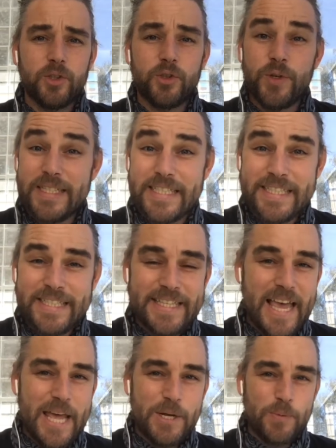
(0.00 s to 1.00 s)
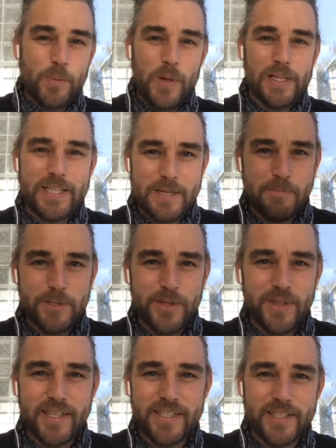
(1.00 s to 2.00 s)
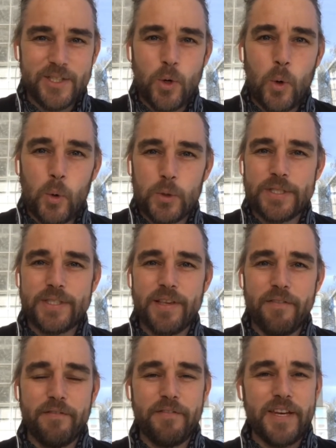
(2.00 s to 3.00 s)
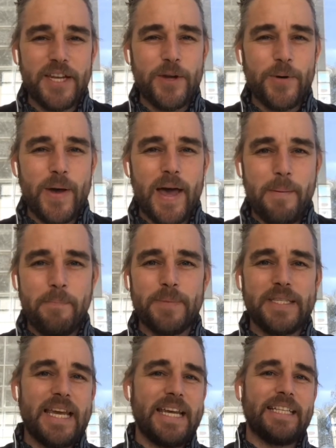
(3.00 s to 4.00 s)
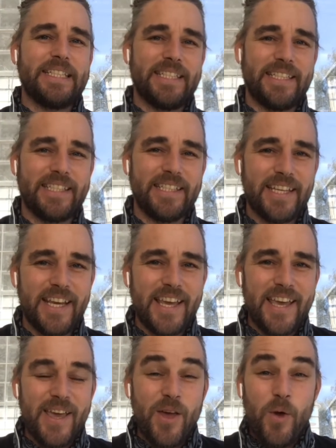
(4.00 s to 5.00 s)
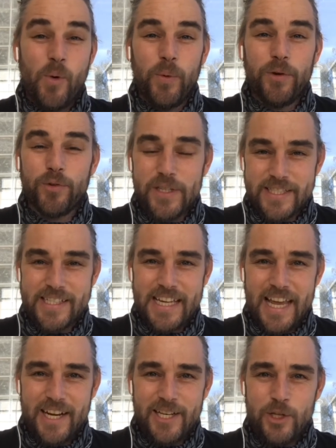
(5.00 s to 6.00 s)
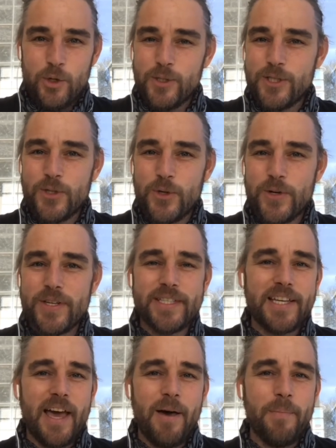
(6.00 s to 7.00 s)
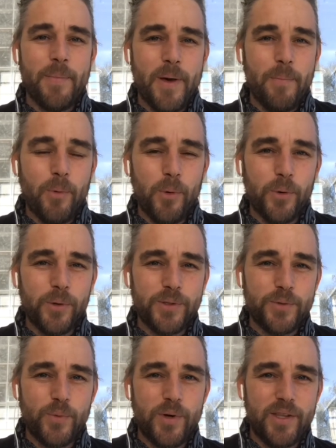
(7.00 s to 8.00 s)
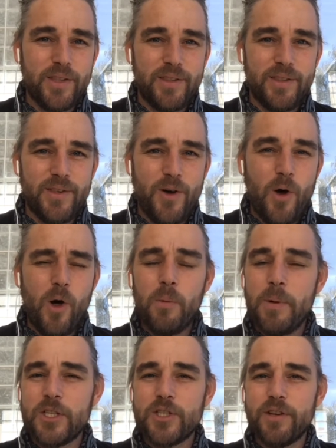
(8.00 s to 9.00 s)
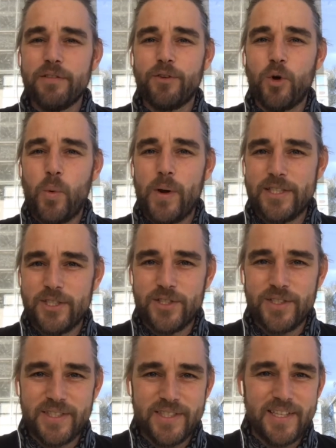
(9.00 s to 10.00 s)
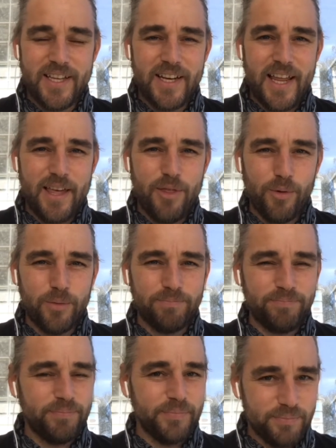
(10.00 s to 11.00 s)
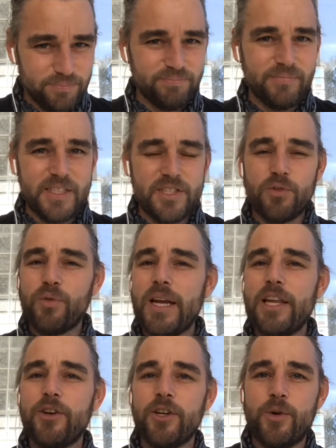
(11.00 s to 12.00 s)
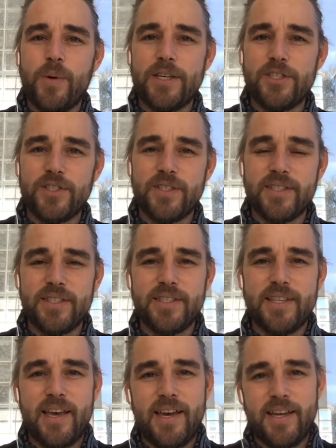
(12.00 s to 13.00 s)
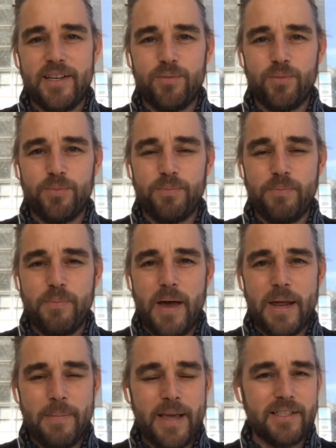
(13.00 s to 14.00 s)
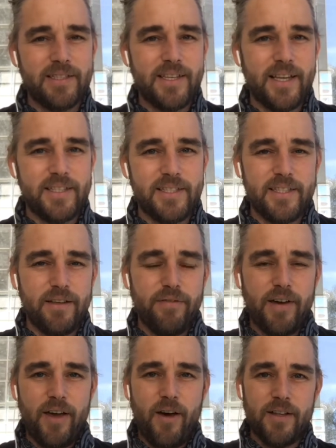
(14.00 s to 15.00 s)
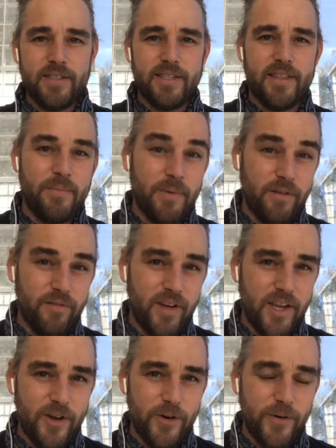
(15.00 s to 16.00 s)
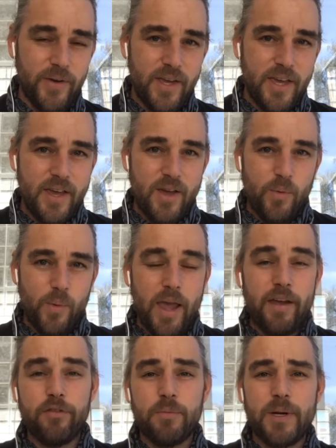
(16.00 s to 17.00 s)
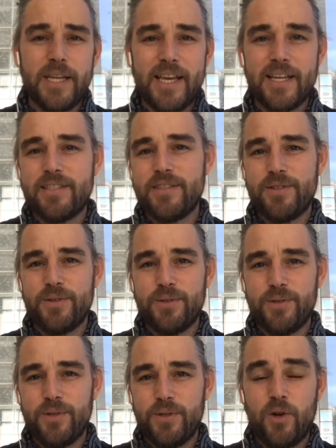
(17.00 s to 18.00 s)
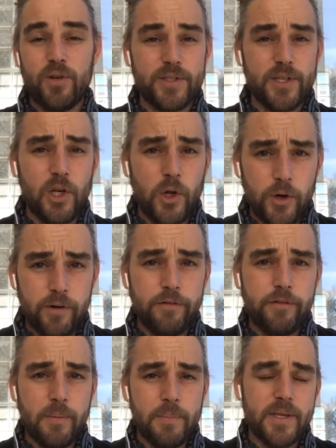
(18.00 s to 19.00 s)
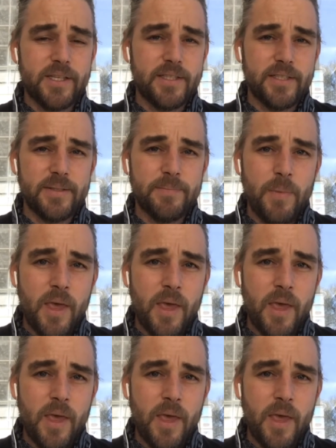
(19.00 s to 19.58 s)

Greetings and welcome to this course video update. We recently had a new student come aboard with a whole bunch of questions, and I thought these are really good questions that might make sense if I answer them in a video where everybody gets to also learn from this.